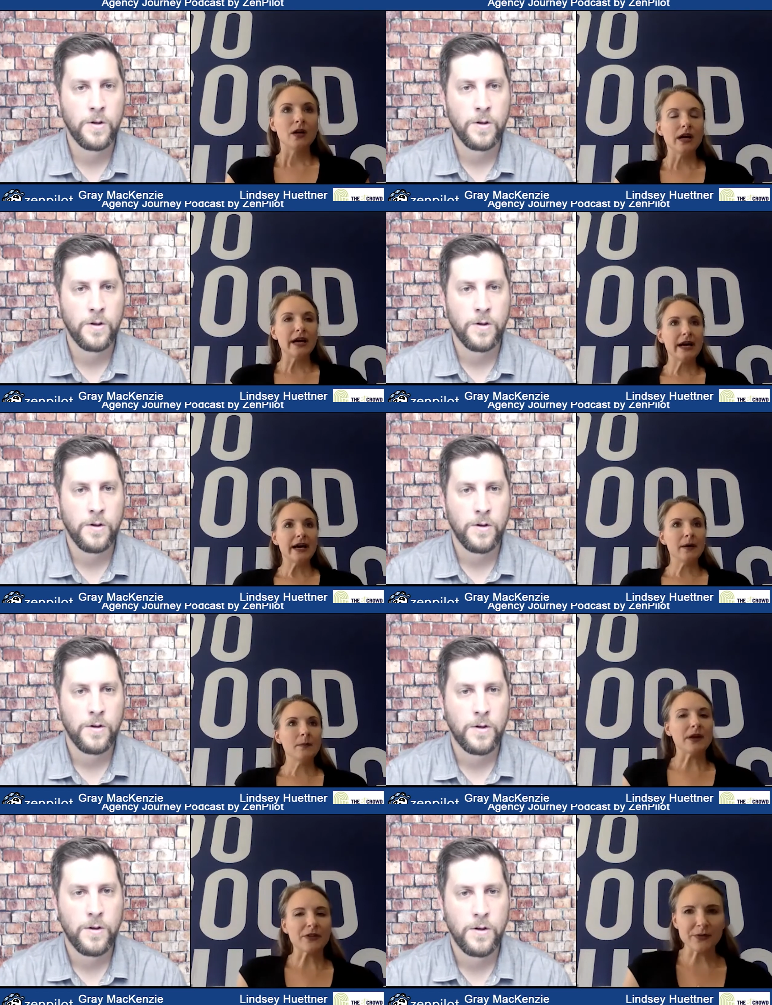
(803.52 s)

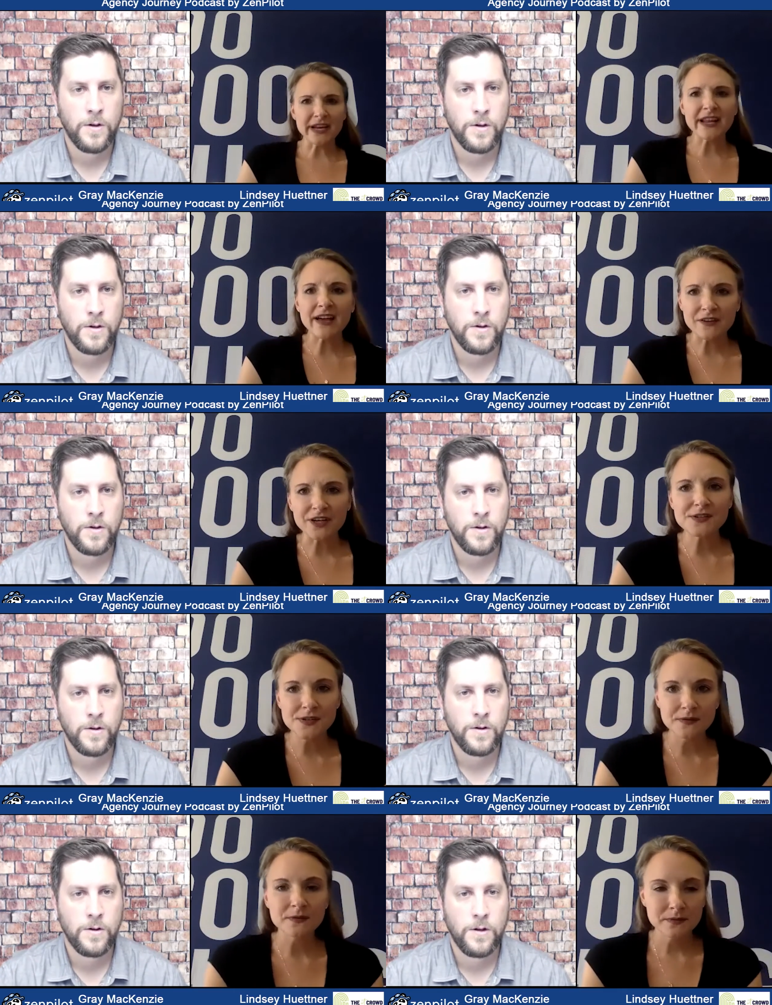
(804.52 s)
Speaker 1: 3.5
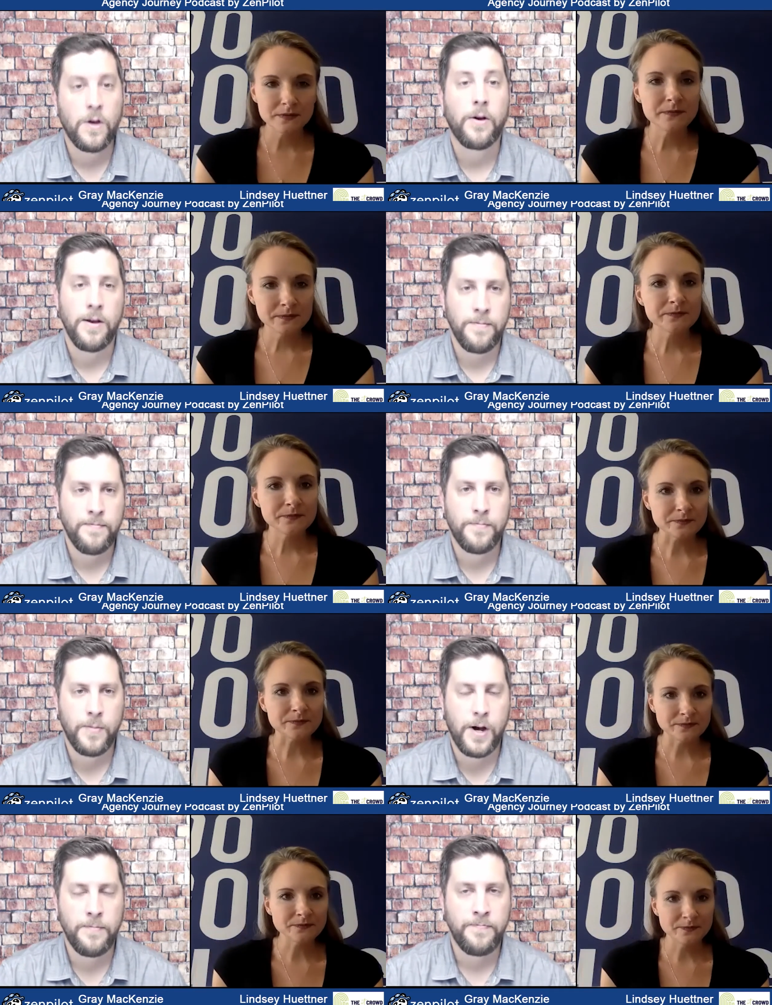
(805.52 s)
years. Okay.
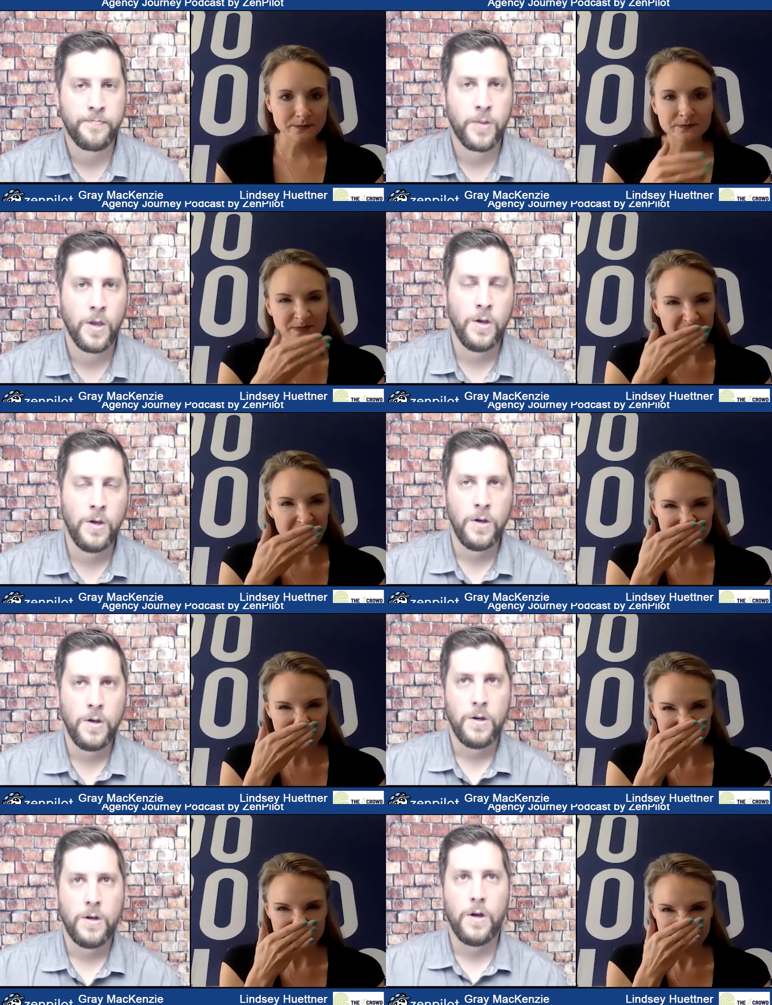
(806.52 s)
Wow. Mm-hmm.
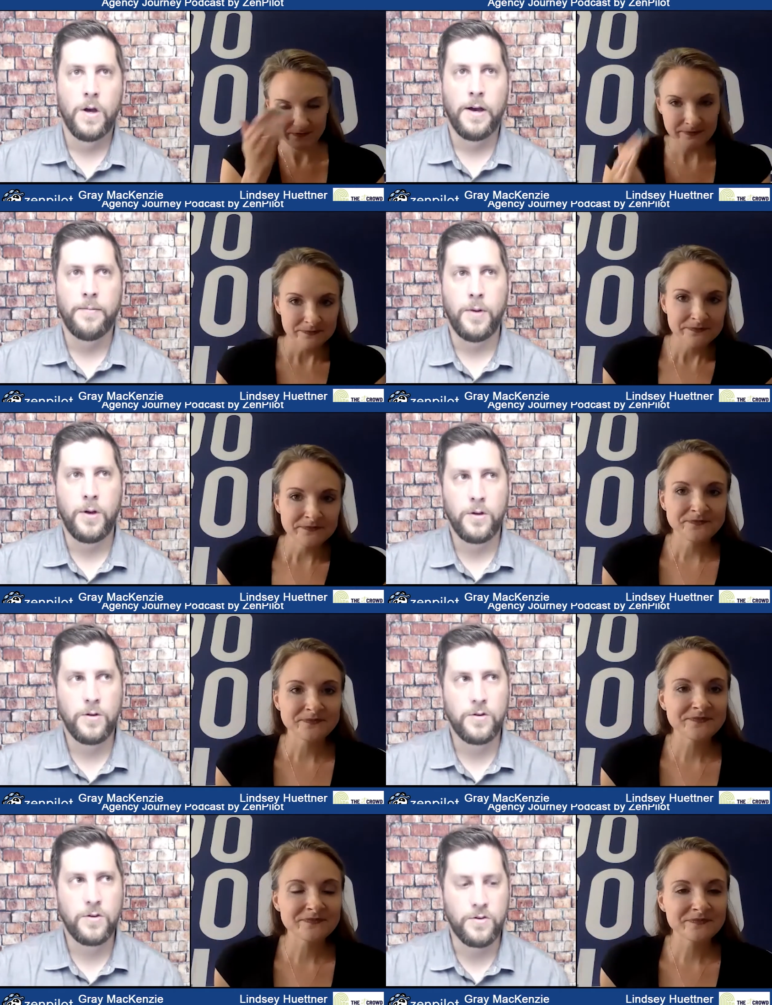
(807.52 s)
Speaker 2: Yeah.
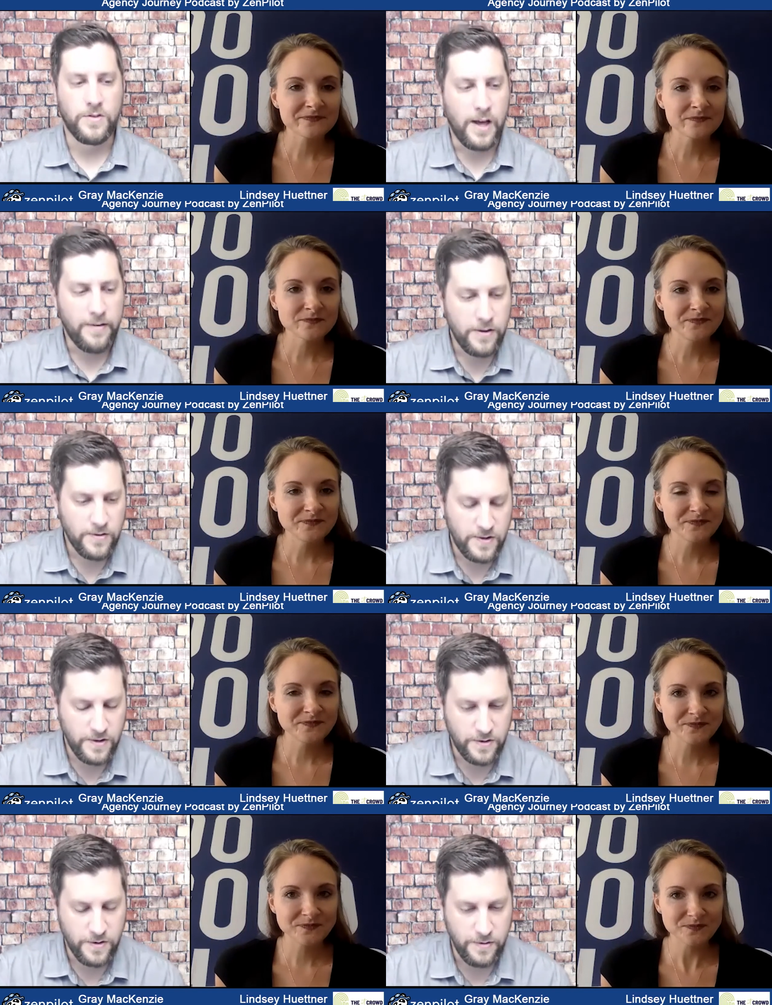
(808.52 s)
There's a lot of
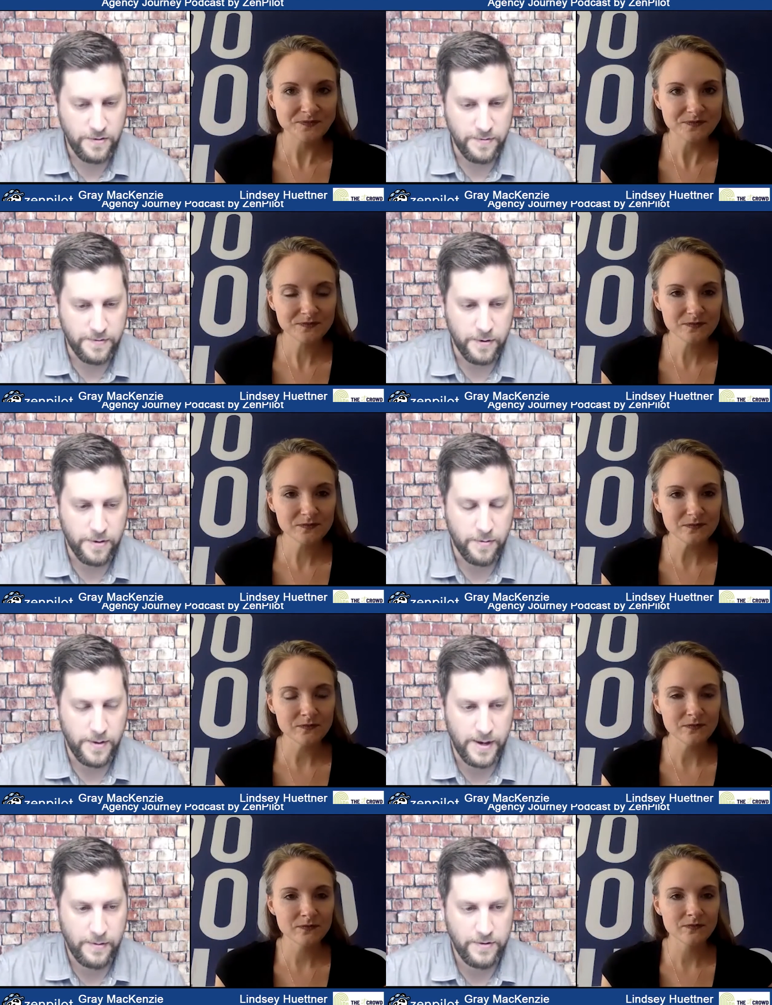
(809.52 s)
agencies who've gone through
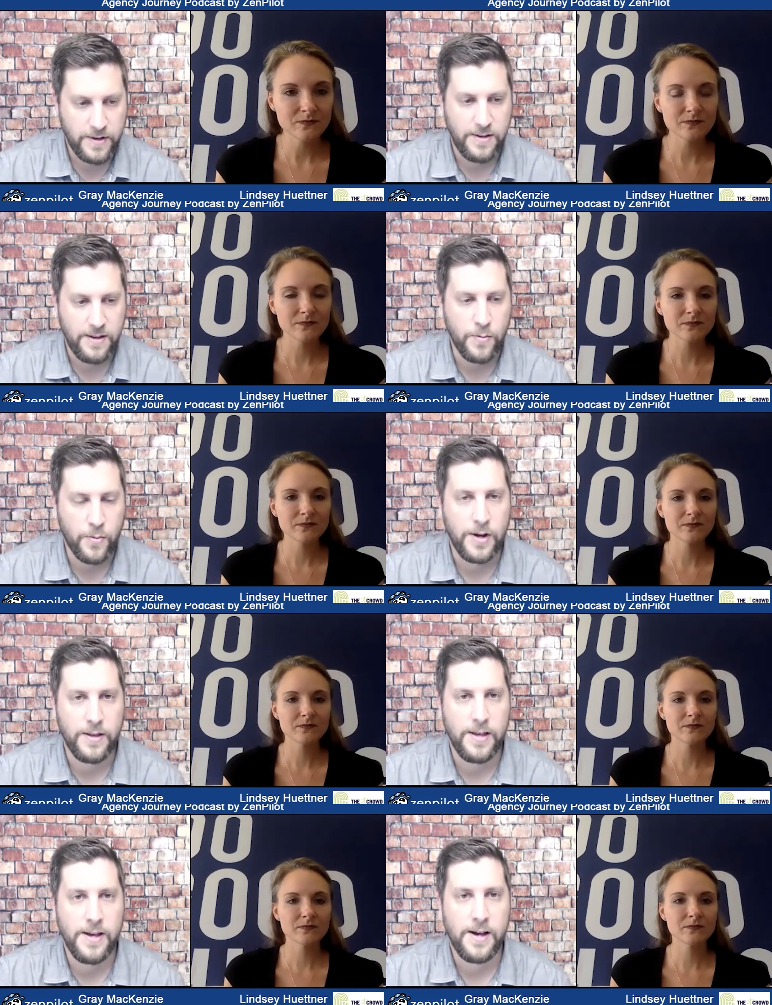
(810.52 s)
that. We just had Dean
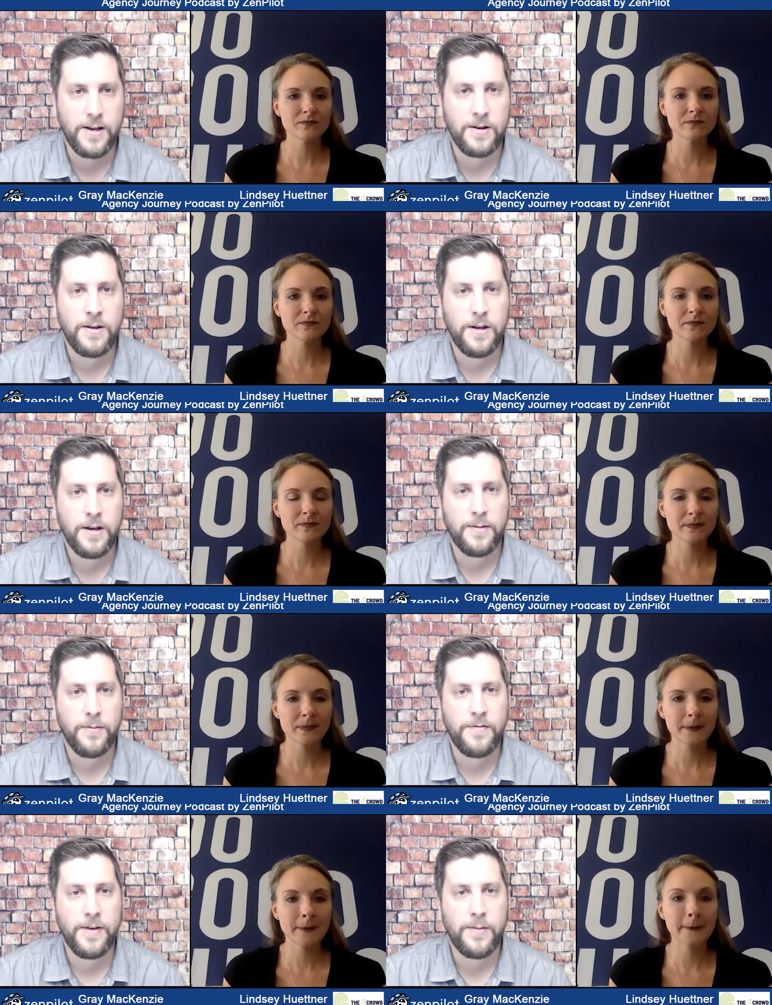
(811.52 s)
Braley on.
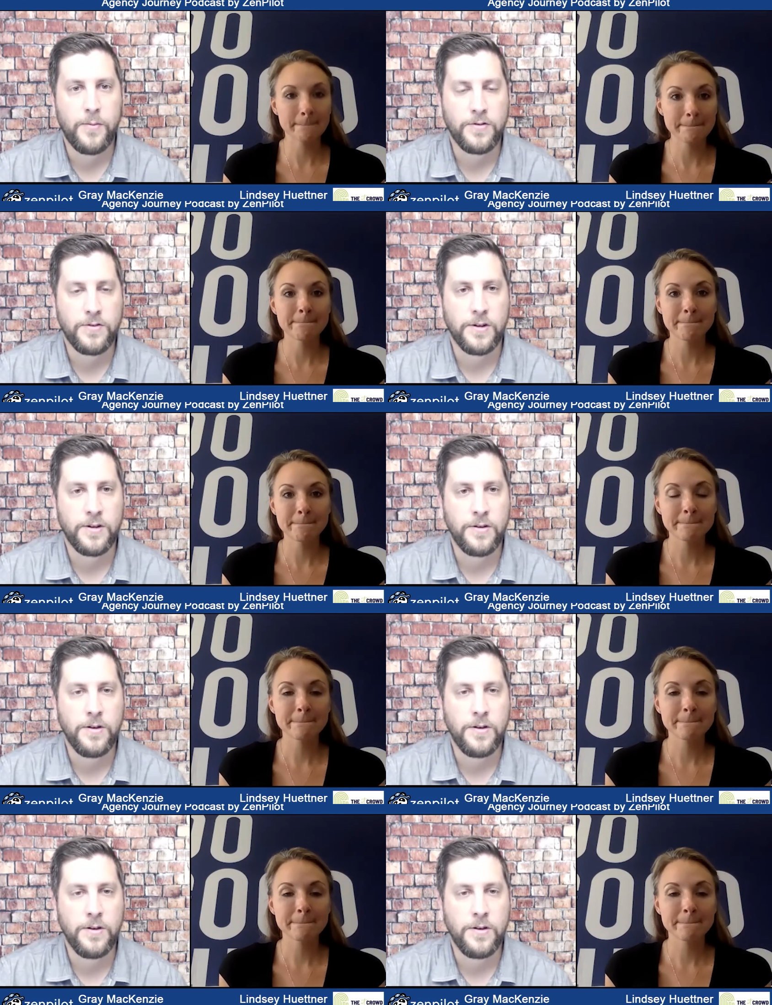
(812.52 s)
We've had Marissa